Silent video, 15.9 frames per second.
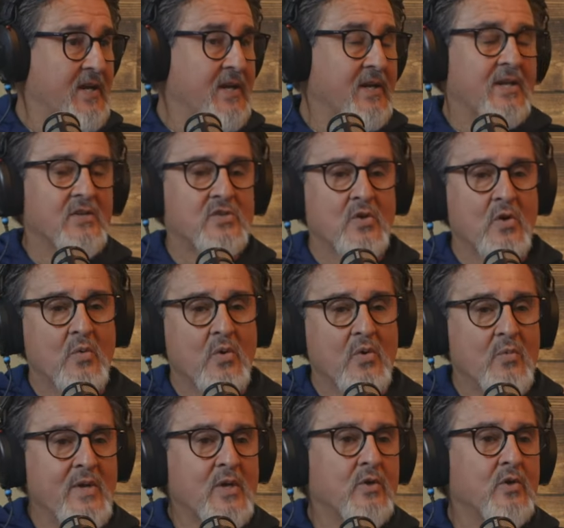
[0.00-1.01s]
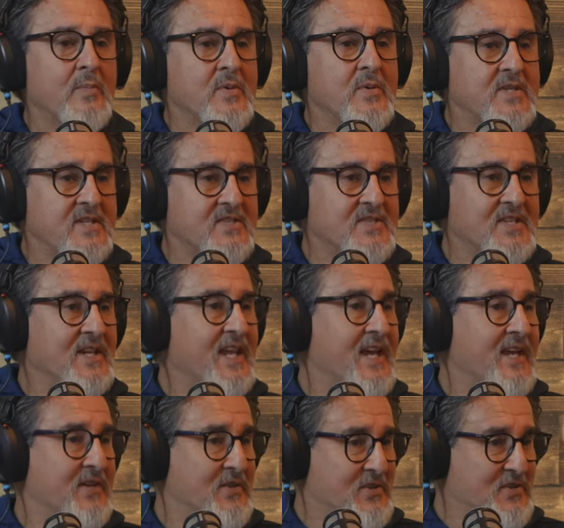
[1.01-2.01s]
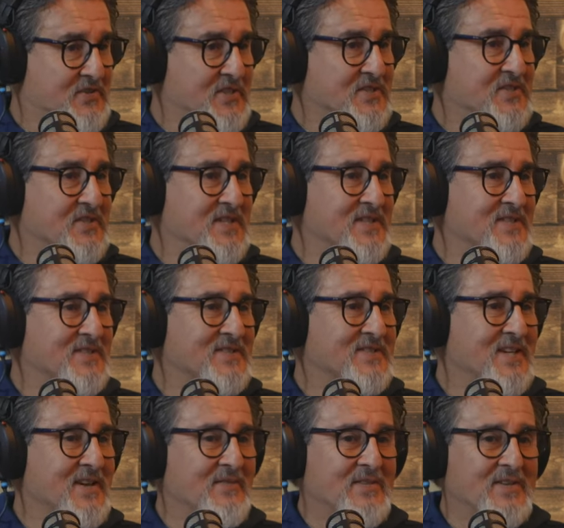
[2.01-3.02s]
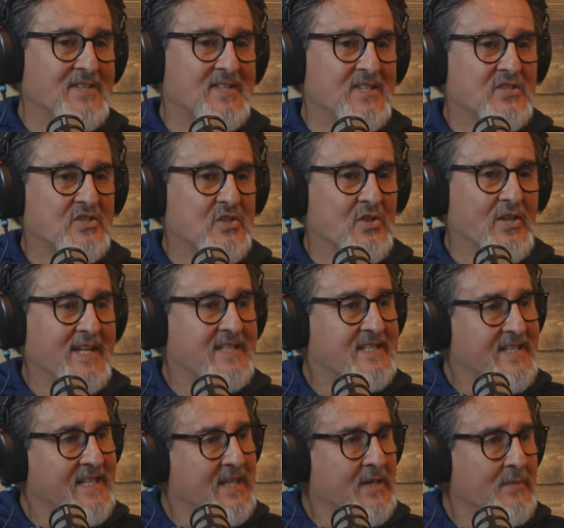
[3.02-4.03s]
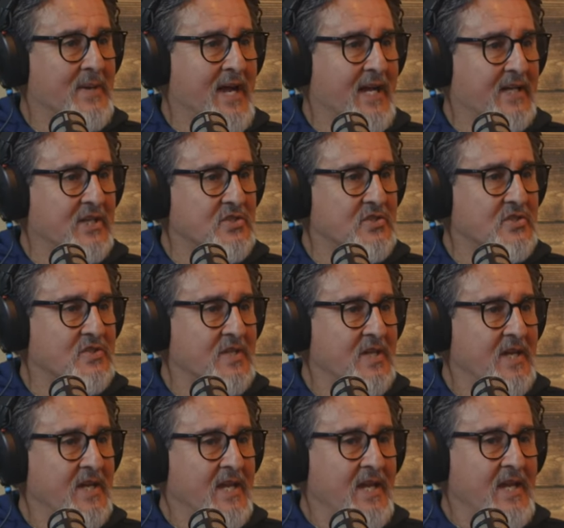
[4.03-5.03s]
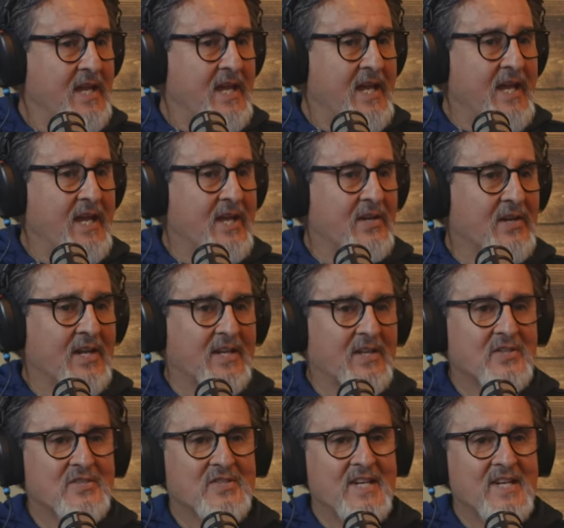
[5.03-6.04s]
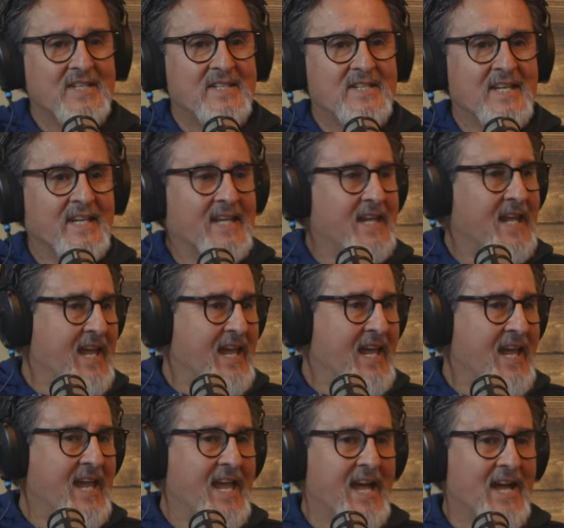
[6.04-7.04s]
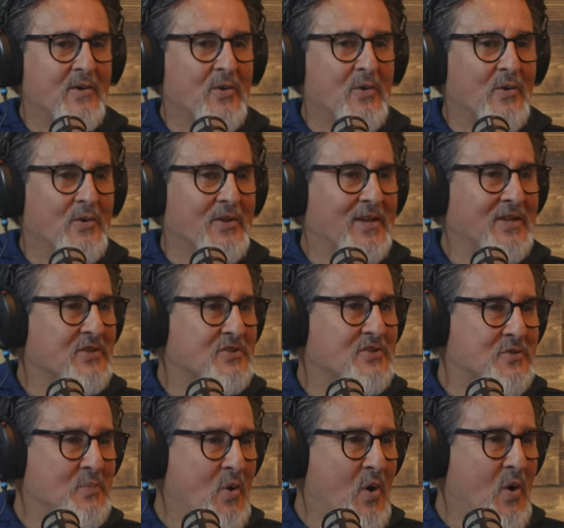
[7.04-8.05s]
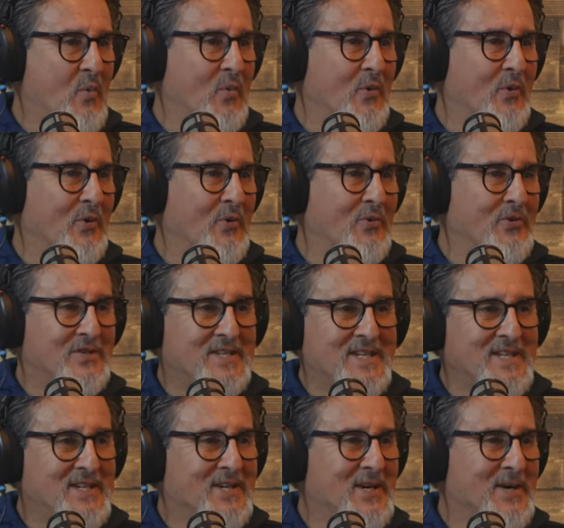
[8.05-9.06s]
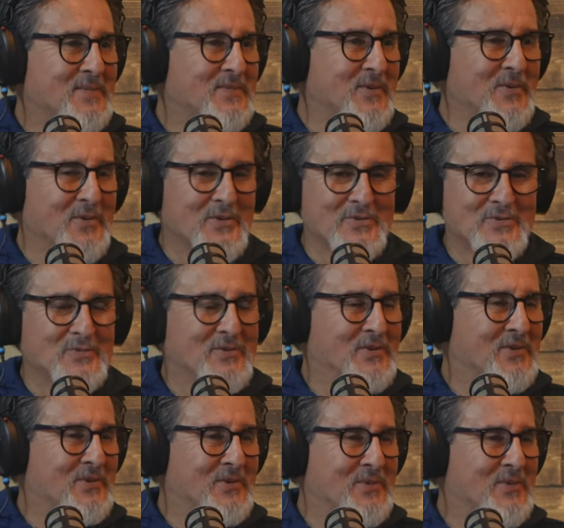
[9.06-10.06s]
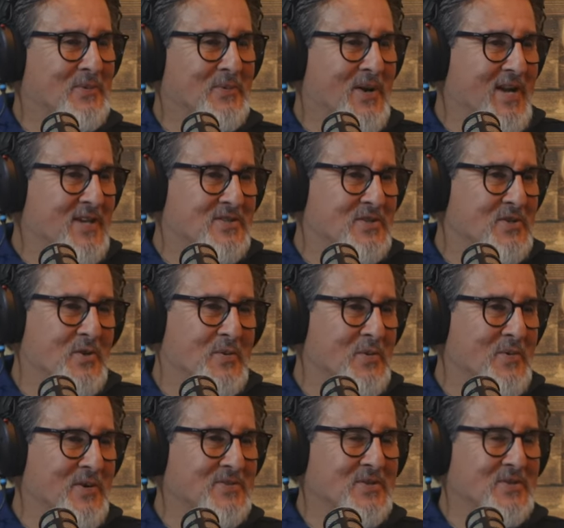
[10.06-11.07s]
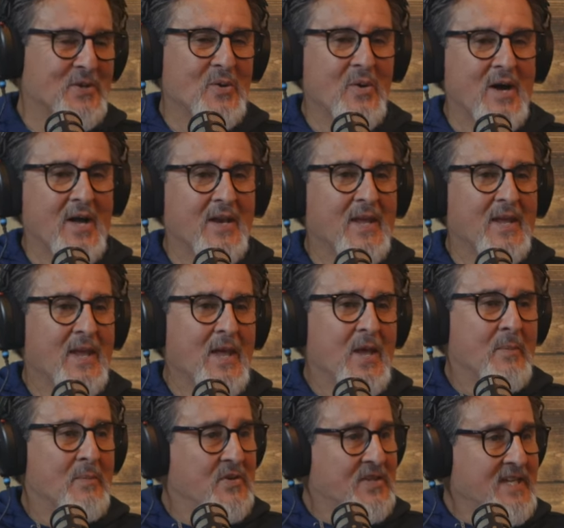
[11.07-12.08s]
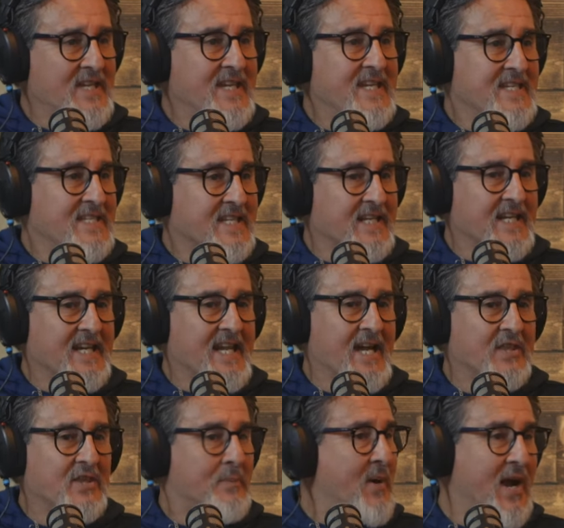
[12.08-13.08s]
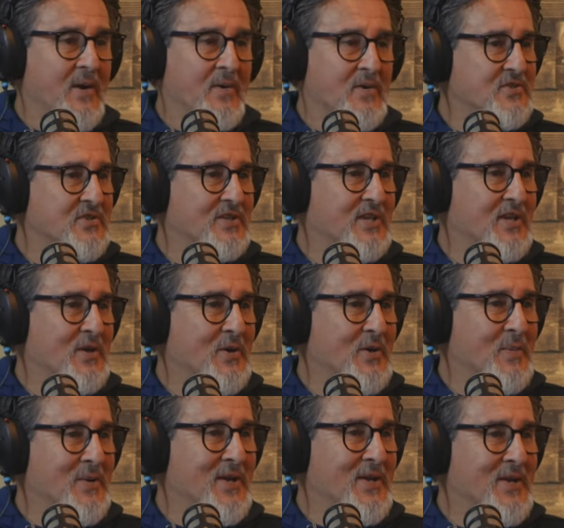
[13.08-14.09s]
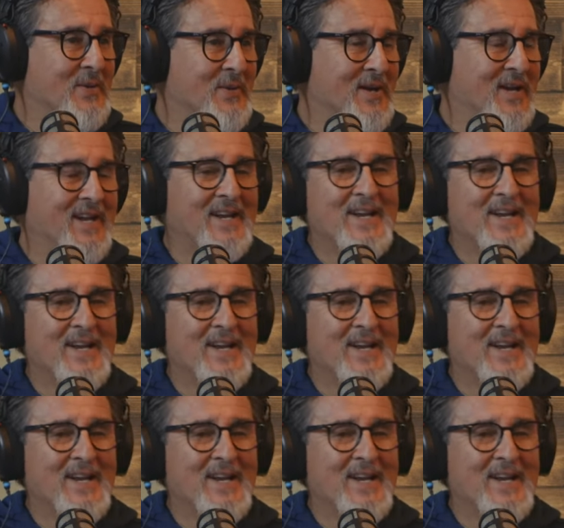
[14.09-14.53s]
Right? So when we grew up in Disneyland in the 60s and 70s, they still had ticket packages. And like let's say ticket A had all like the small world, the teacups, all those the, the rides that nobody wants to go on. But the E-ticket had the Pirates of the Caribbean, right?